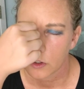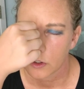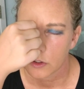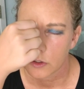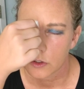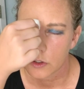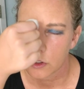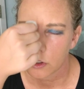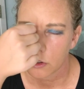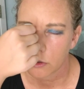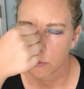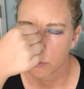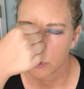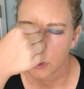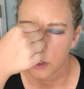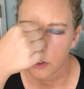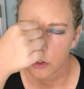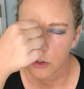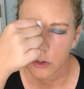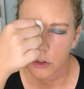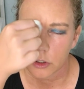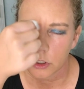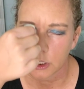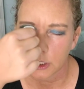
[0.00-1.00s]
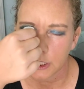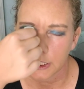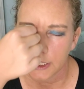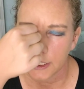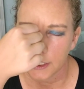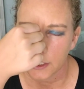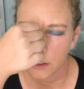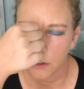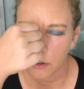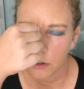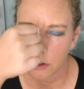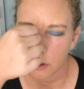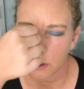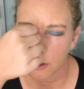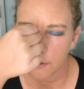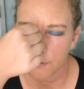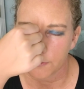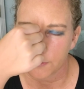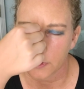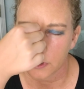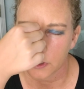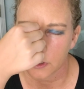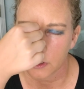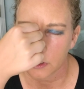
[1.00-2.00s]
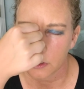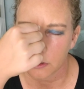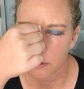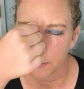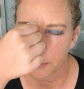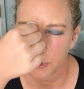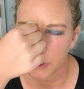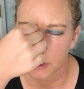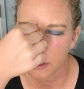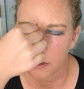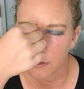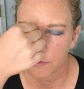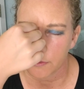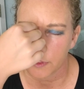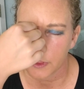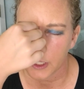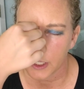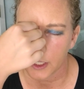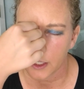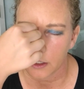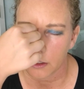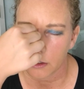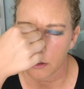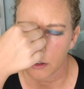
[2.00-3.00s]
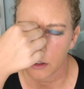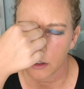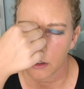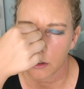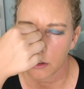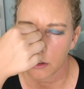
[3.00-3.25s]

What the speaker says: So with her cleaning off a little bit of that